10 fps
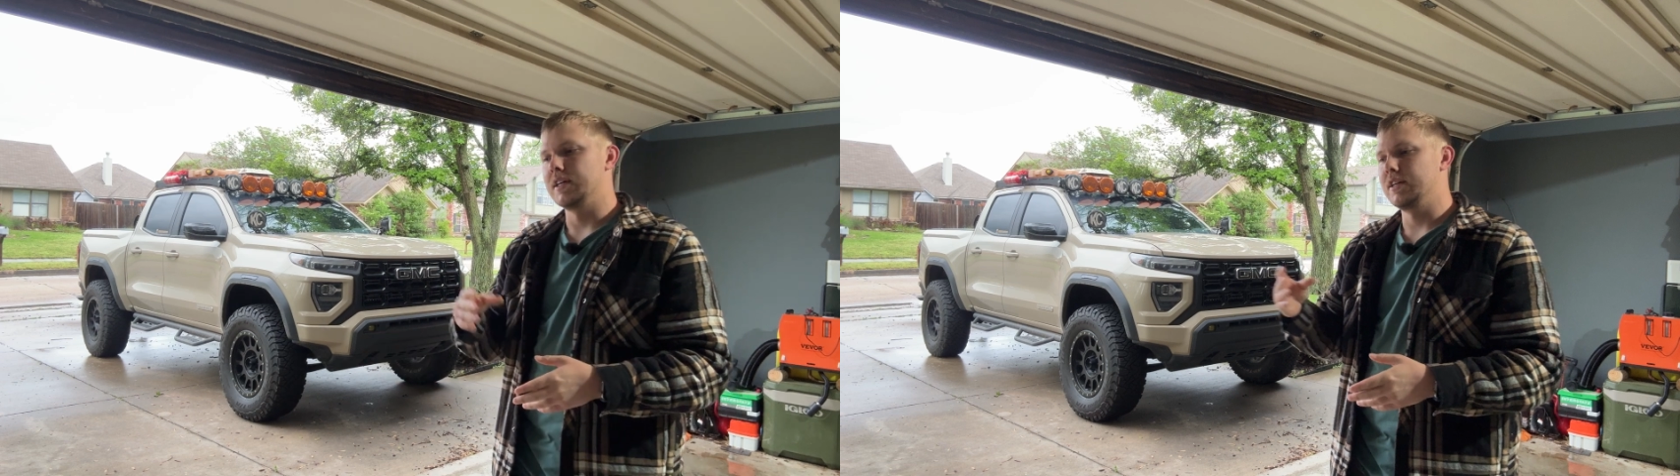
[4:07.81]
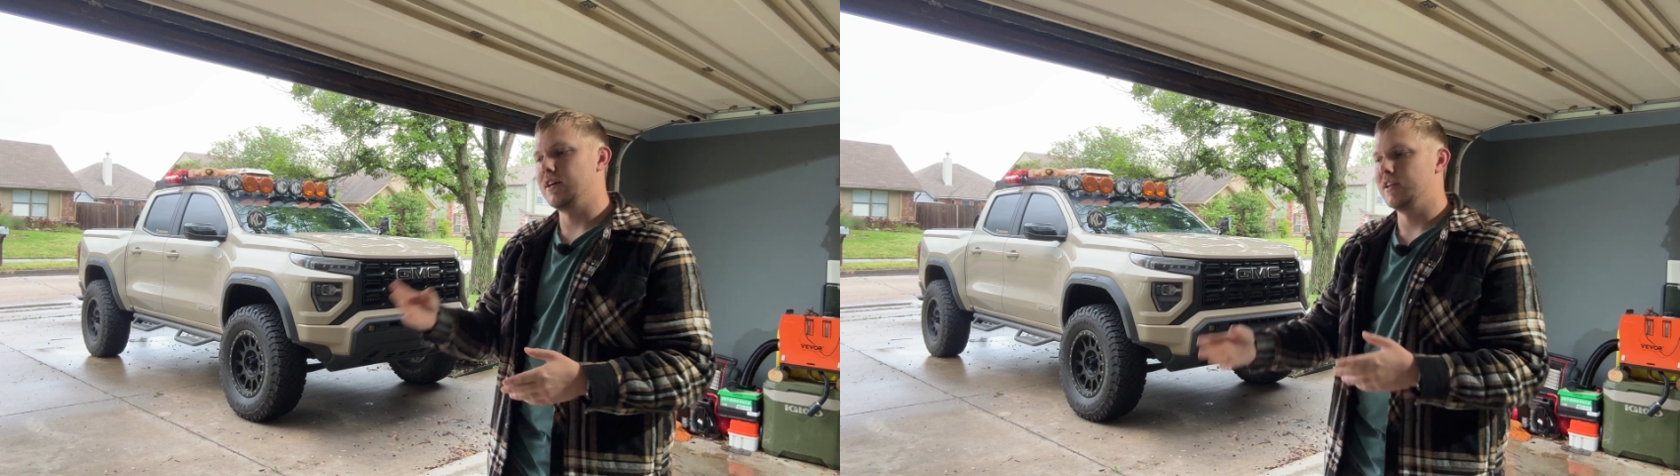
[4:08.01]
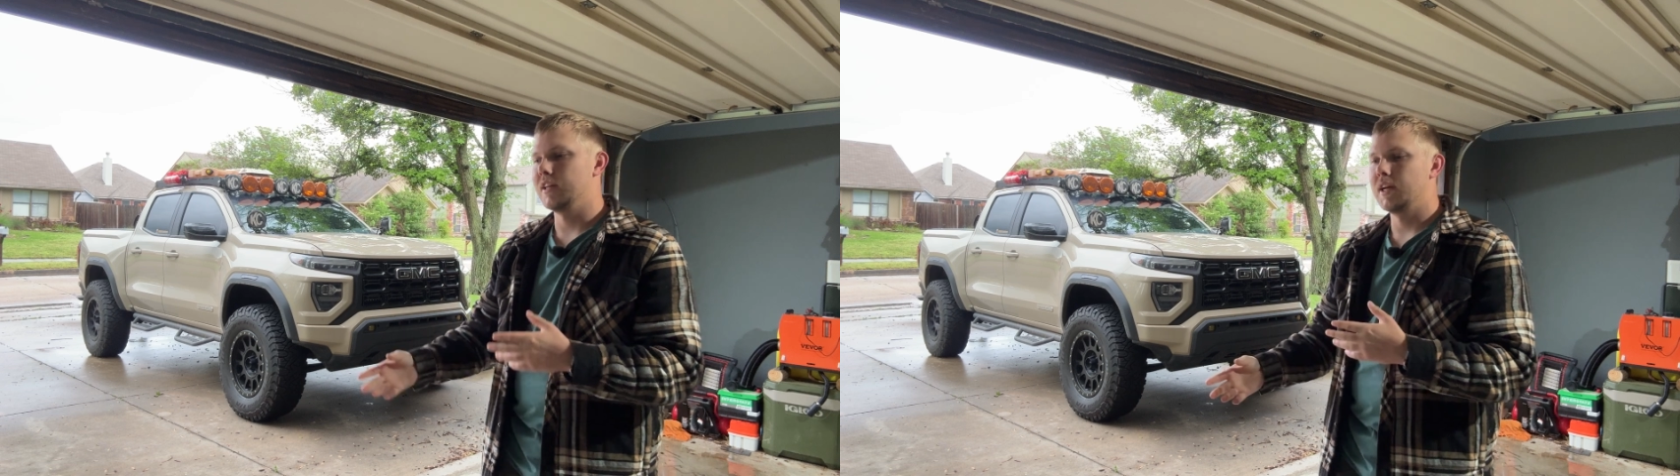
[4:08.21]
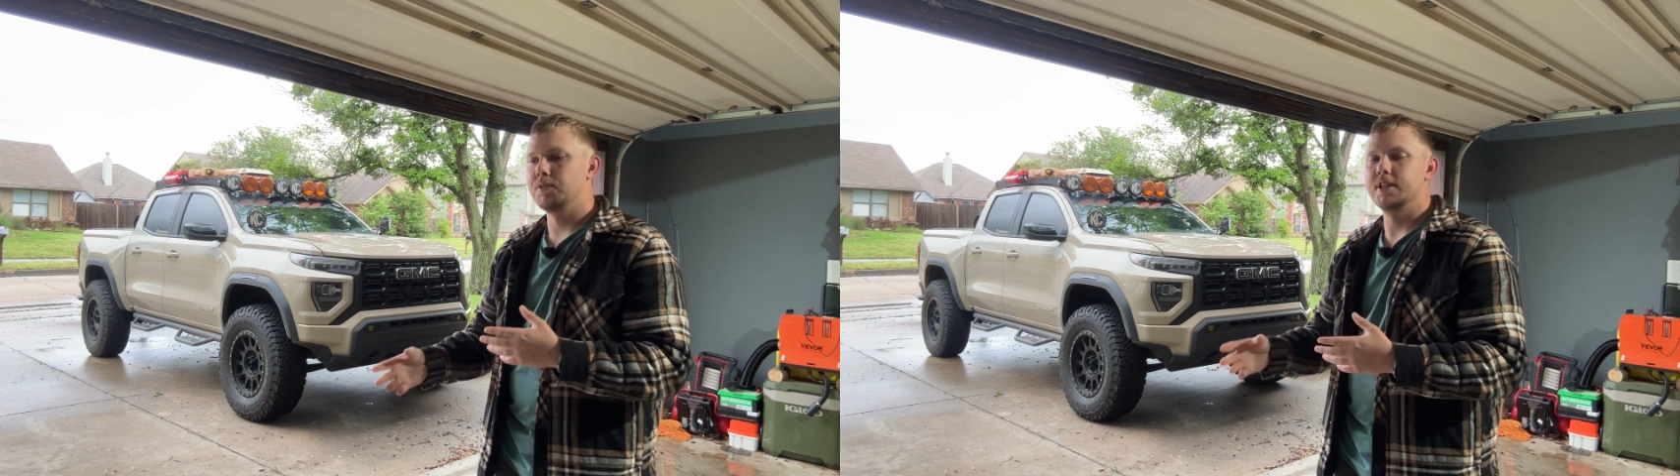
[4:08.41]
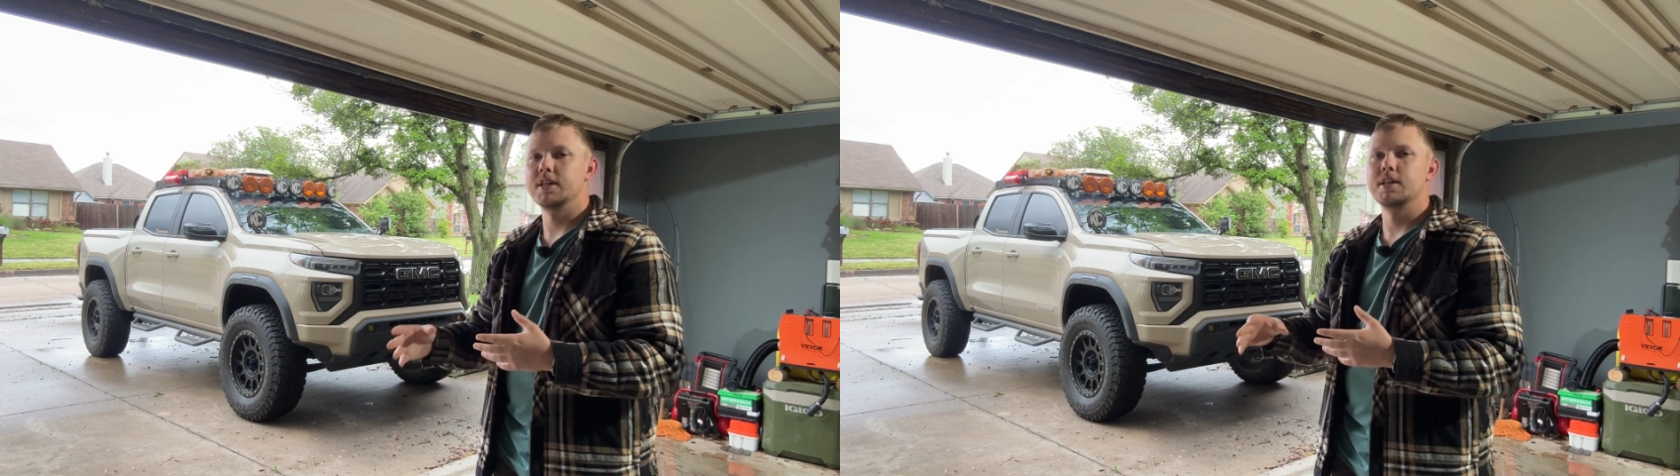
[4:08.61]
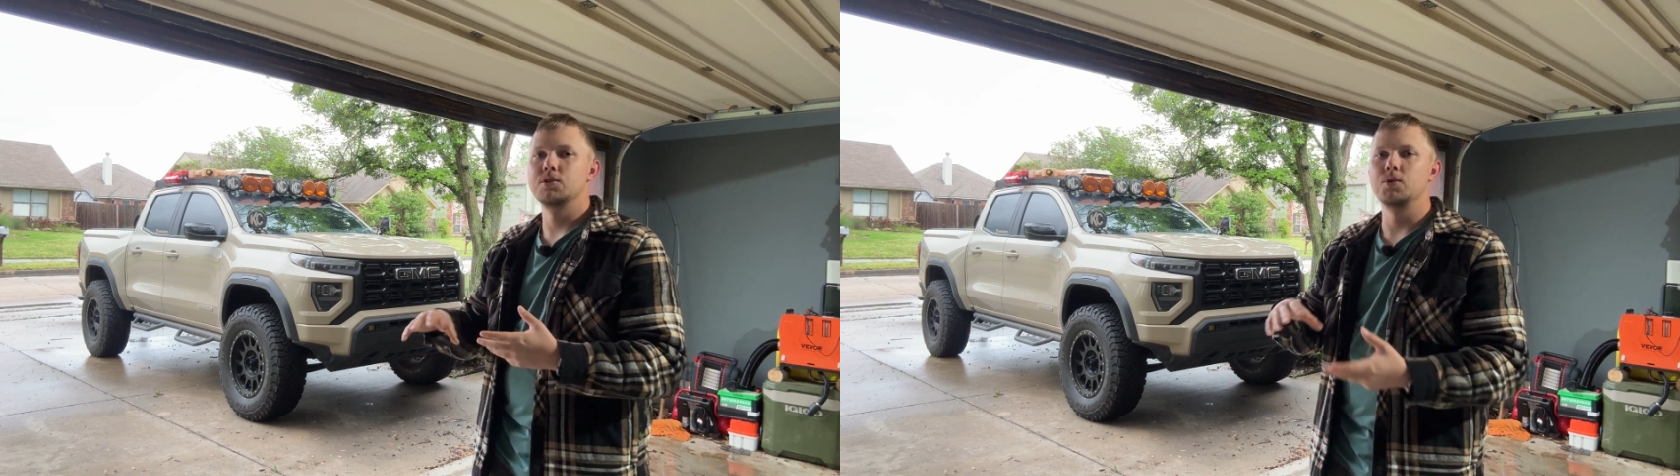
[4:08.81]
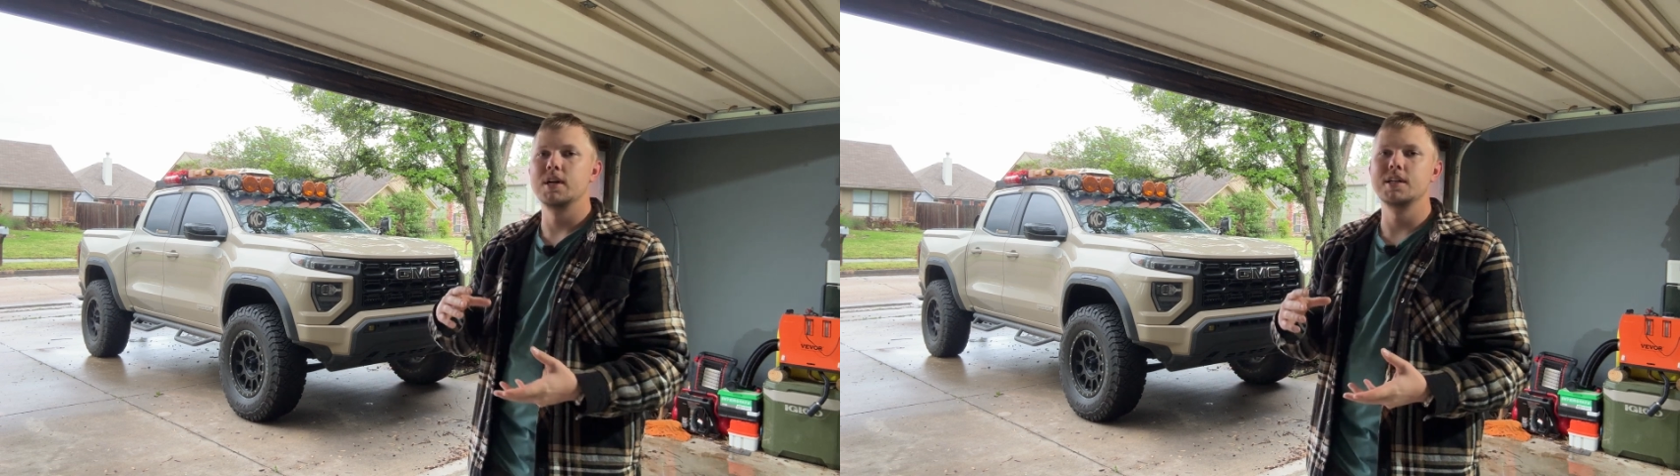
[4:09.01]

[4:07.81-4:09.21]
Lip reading: cutting everything to where it